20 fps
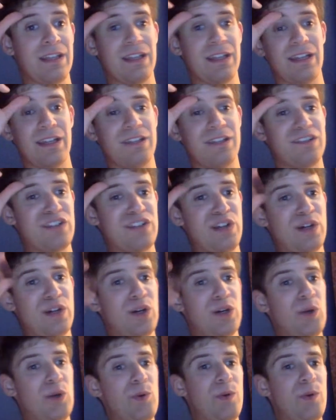And
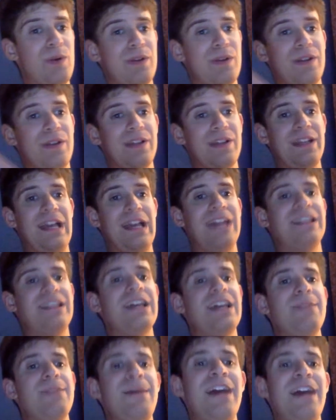so, at the
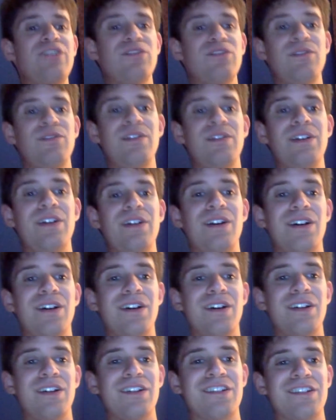end of the match,
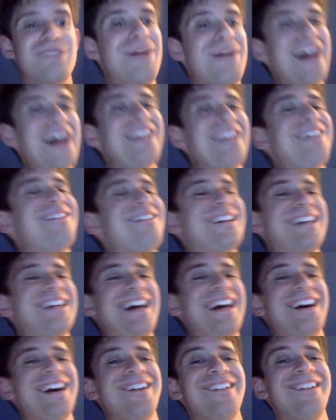Smiley
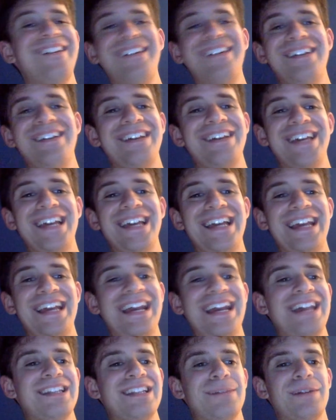Raquel
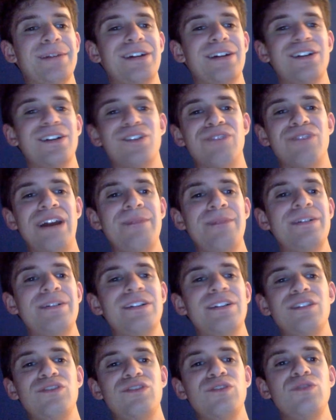end up grabbing
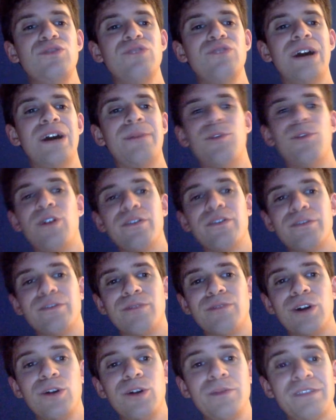Doudrop off the
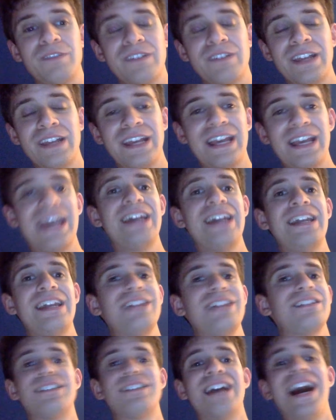ropes and
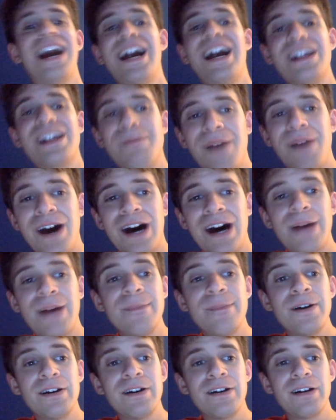hit the Tahana
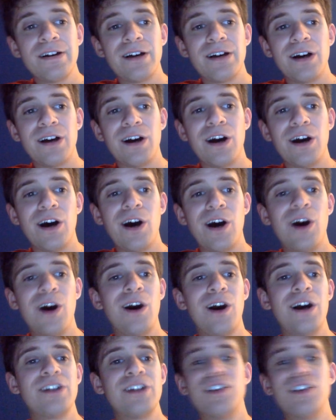Bomb
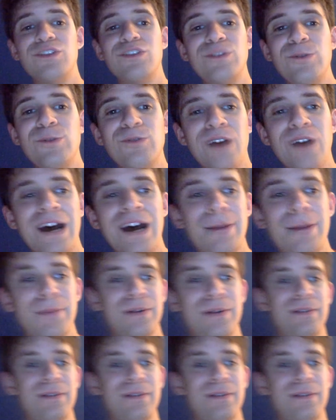on Doudrop.